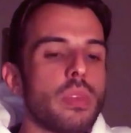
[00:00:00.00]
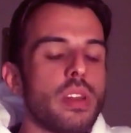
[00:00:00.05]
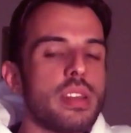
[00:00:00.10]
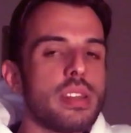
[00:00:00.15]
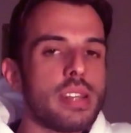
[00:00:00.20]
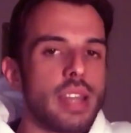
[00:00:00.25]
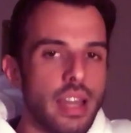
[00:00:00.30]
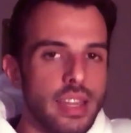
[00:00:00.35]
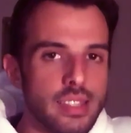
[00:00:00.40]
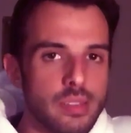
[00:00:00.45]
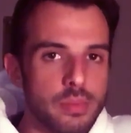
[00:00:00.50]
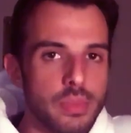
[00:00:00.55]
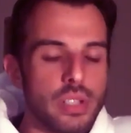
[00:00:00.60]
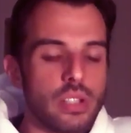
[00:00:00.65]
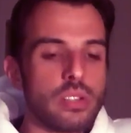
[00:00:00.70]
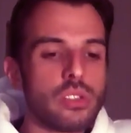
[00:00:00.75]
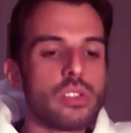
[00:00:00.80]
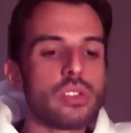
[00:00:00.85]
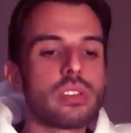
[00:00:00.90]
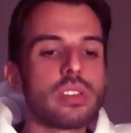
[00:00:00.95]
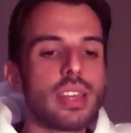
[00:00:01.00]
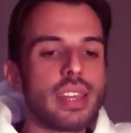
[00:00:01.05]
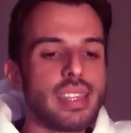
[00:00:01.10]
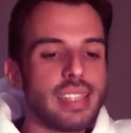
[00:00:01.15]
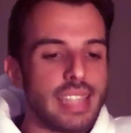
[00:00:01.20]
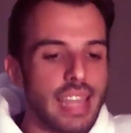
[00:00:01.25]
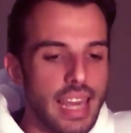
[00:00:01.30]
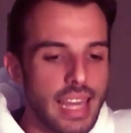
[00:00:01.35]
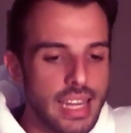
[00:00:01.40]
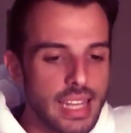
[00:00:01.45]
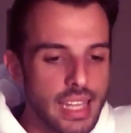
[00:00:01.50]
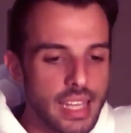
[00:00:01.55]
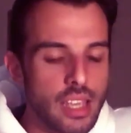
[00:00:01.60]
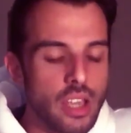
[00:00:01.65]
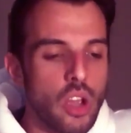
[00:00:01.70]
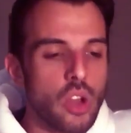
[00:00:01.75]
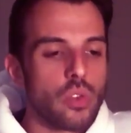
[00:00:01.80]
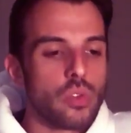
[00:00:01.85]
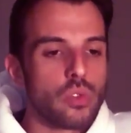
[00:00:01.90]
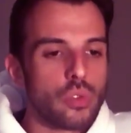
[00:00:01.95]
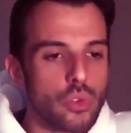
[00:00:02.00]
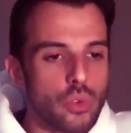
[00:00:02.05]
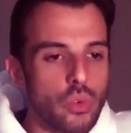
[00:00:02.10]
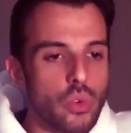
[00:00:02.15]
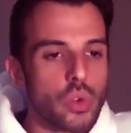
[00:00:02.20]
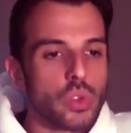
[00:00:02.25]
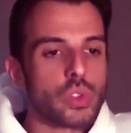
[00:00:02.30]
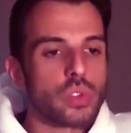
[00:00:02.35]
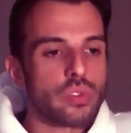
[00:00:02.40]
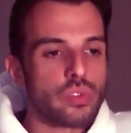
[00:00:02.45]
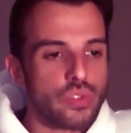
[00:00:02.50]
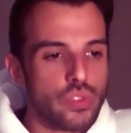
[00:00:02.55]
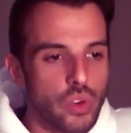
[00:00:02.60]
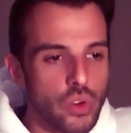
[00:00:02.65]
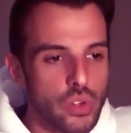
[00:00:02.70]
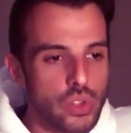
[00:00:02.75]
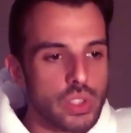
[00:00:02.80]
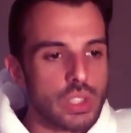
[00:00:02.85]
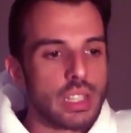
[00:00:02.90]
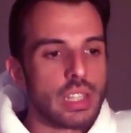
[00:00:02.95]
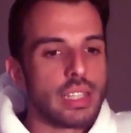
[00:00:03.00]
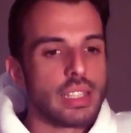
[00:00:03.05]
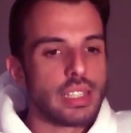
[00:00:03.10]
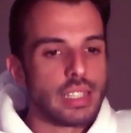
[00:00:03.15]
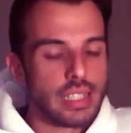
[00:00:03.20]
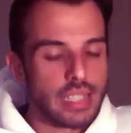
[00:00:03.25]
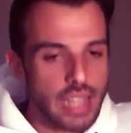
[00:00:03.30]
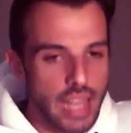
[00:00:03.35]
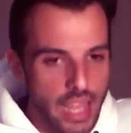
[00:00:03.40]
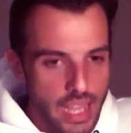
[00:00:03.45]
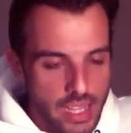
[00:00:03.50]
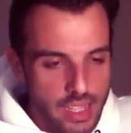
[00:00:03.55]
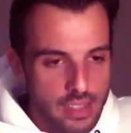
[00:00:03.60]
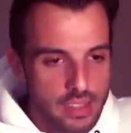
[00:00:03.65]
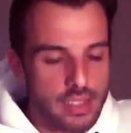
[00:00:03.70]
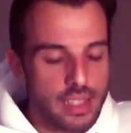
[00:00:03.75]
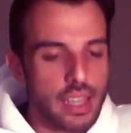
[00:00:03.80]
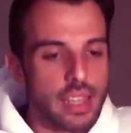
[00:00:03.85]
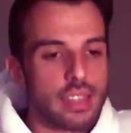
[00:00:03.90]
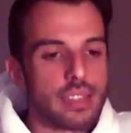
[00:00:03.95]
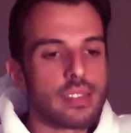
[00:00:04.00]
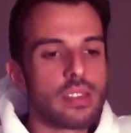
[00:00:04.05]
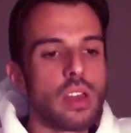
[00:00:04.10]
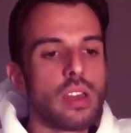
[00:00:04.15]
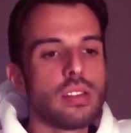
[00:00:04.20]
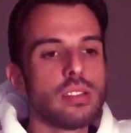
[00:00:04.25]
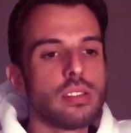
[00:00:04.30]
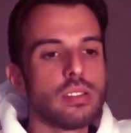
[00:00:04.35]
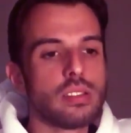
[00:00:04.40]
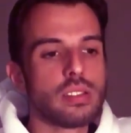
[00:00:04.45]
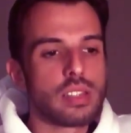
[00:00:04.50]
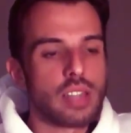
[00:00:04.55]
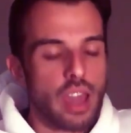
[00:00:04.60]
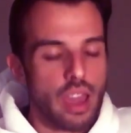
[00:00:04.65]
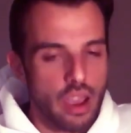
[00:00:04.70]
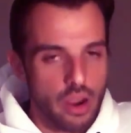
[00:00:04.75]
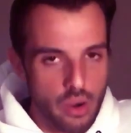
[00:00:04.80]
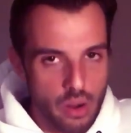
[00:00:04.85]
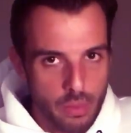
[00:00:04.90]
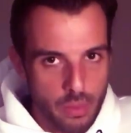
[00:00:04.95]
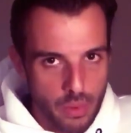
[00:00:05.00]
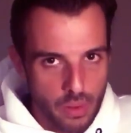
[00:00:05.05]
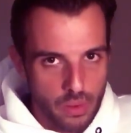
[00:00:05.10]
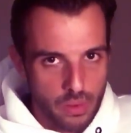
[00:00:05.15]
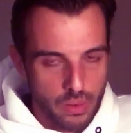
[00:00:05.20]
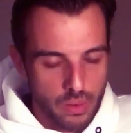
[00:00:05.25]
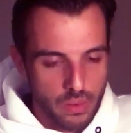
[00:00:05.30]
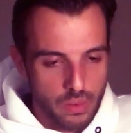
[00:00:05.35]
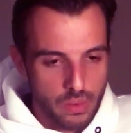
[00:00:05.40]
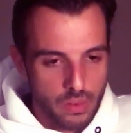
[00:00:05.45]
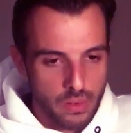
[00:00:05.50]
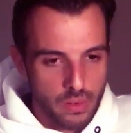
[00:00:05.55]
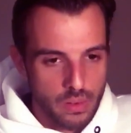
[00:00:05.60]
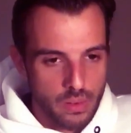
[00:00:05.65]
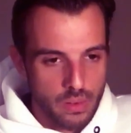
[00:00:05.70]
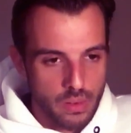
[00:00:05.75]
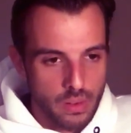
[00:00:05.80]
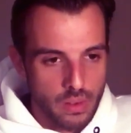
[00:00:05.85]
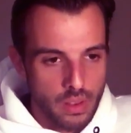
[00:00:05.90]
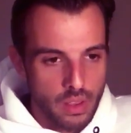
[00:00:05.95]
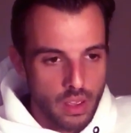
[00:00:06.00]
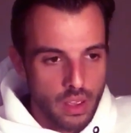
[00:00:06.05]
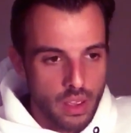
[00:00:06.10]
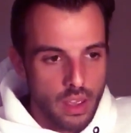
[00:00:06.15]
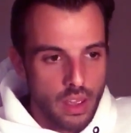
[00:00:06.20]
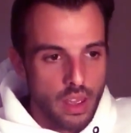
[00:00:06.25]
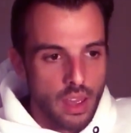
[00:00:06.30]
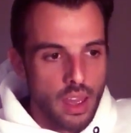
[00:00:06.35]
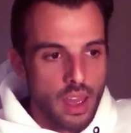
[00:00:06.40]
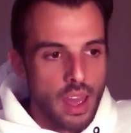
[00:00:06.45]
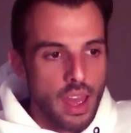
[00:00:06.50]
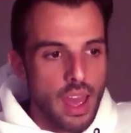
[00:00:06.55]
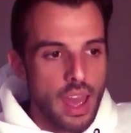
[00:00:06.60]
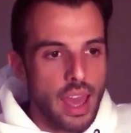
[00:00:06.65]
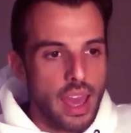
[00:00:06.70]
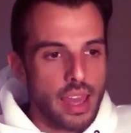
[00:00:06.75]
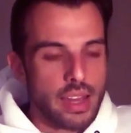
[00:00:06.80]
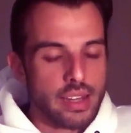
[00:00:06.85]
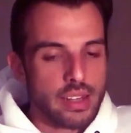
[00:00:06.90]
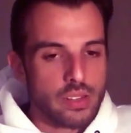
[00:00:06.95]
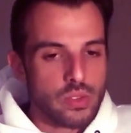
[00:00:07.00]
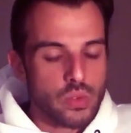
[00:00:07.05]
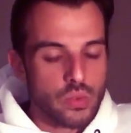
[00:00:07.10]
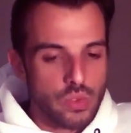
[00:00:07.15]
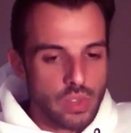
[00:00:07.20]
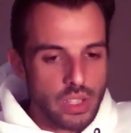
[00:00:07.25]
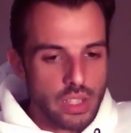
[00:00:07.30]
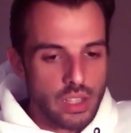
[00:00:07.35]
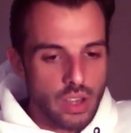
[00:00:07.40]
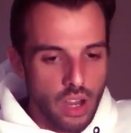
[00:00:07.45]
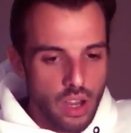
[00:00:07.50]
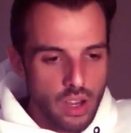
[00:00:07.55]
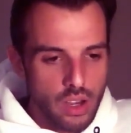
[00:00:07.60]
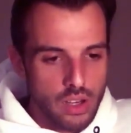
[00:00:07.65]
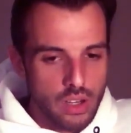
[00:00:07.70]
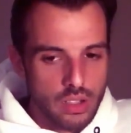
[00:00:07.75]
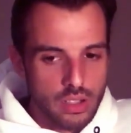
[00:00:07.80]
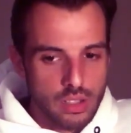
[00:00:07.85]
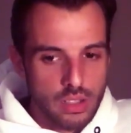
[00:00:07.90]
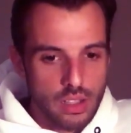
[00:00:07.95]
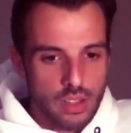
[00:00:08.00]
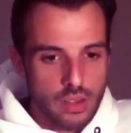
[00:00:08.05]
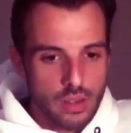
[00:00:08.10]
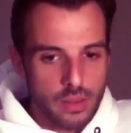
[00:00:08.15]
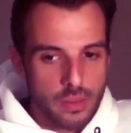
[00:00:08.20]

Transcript: a nightmare. Just getting through those first days is terrible, and it is really hard.